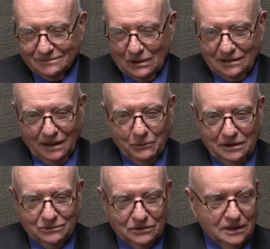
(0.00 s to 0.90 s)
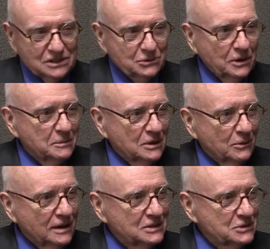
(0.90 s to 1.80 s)
Well, I went for ice cream at
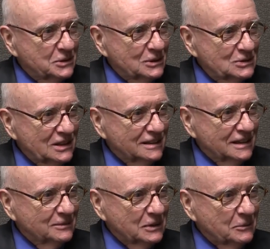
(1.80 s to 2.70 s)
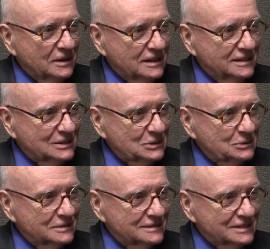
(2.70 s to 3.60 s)
Rakestraws like everyone else
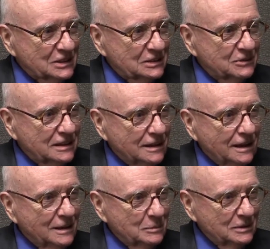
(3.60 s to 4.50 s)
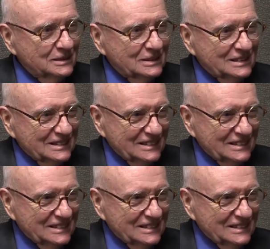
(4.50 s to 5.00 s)
when we lived in Camp Hill.